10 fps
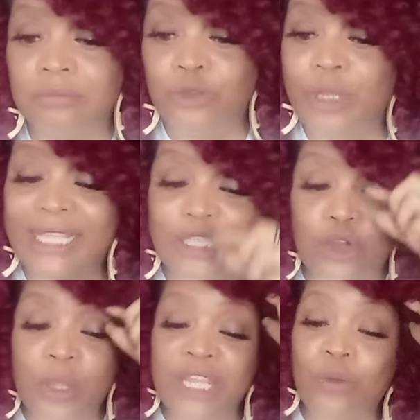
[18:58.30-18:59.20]
You got the
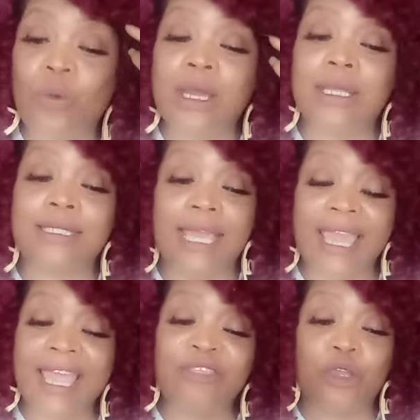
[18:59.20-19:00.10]
Queen of Wands
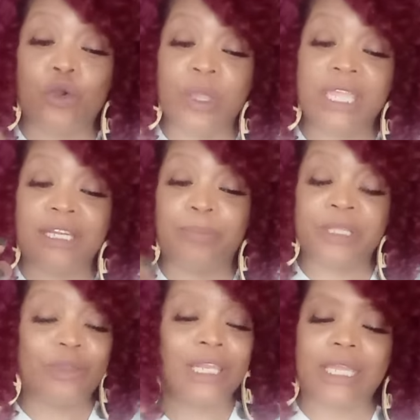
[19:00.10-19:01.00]
and the Queen of...
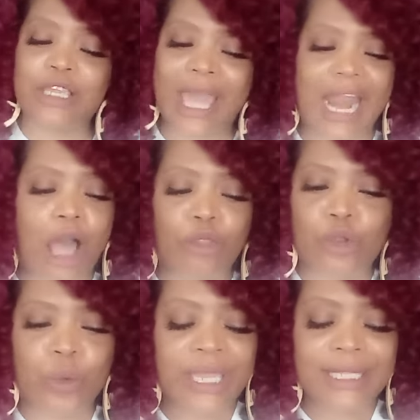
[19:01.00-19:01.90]
You got all
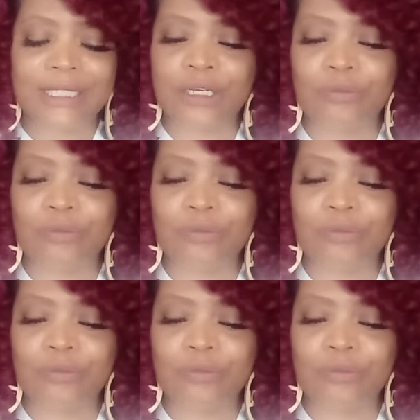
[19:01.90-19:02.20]
the queens in the